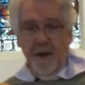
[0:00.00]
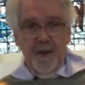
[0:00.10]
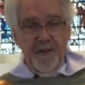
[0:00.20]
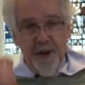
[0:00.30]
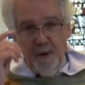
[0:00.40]

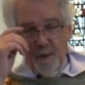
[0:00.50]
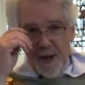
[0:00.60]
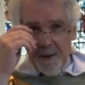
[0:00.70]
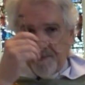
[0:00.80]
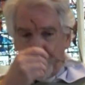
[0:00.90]

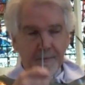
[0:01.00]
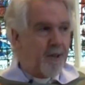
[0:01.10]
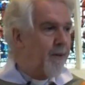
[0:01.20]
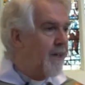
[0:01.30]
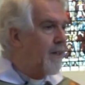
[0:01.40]
So
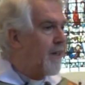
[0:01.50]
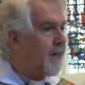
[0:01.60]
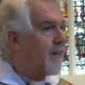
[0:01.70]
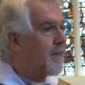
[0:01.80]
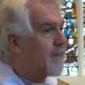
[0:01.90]
doing
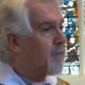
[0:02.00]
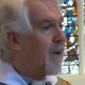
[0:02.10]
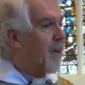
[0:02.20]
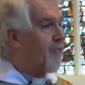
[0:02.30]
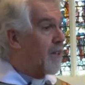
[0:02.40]
the St.
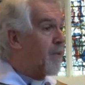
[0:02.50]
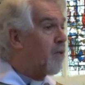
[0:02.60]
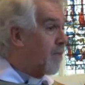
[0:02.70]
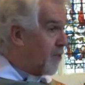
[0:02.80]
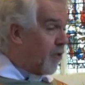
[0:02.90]
Patrick's
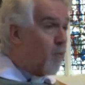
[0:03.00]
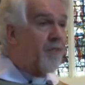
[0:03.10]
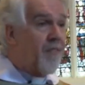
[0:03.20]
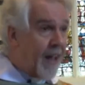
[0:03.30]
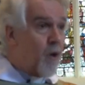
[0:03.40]
field retreat
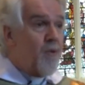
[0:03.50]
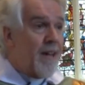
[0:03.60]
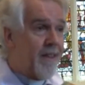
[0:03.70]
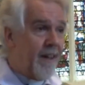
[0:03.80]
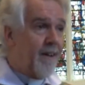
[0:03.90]
wasn't the only
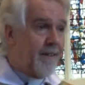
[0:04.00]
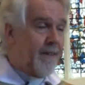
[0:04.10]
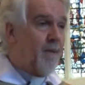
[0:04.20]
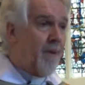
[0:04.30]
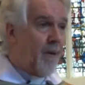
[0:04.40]
thing I
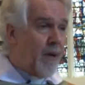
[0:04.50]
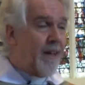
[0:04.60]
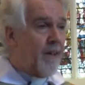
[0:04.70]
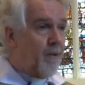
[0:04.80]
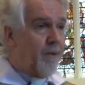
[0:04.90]
did in my week
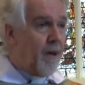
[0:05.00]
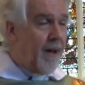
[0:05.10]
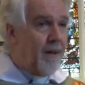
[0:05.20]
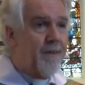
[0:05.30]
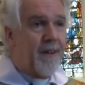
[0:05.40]
in Northern
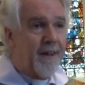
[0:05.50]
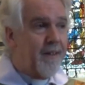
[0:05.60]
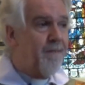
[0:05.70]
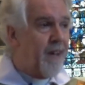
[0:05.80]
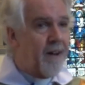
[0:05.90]
Ireland. I
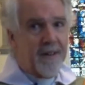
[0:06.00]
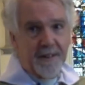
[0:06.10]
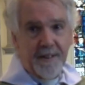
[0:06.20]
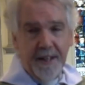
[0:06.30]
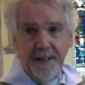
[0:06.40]
did
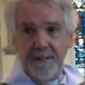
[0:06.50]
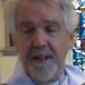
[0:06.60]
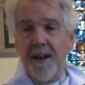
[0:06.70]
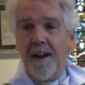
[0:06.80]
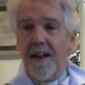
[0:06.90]
various things.
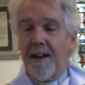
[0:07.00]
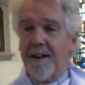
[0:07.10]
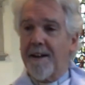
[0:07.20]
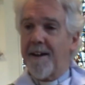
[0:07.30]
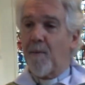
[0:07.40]

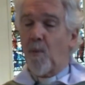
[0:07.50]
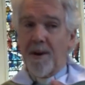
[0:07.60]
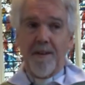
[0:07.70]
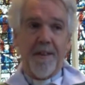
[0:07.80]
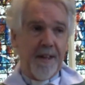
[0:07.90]

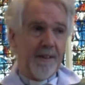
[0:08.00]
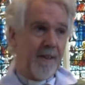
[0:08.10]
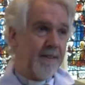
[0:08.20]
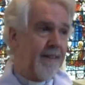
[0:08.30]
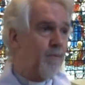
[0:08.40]
One of the things
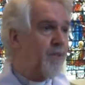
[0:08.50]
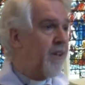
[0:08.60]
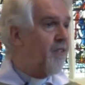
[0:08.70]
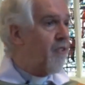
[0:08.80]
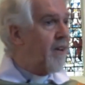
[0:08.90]
I did was
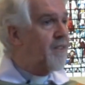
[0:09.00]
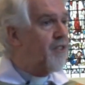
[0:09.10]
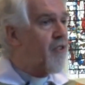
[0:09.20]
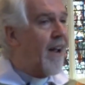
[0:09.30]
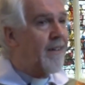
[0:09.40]
I tried to
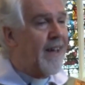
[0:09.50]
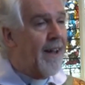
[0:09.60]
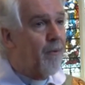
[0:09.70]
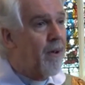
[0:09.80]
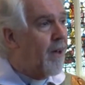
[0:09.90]
track
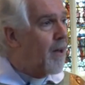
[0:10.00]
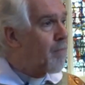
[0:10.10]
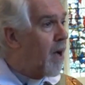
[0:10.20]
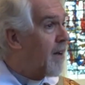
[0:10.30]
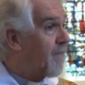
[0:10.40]
down
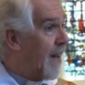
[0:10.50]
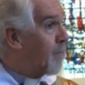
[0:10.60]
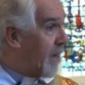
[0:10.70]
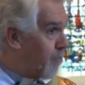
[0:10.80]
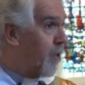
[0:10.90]
my
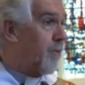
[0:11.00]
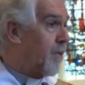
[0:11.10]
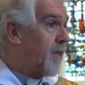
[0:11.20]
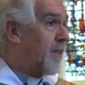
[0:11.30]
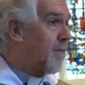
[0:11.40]
family
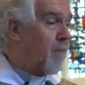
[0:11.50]
roots.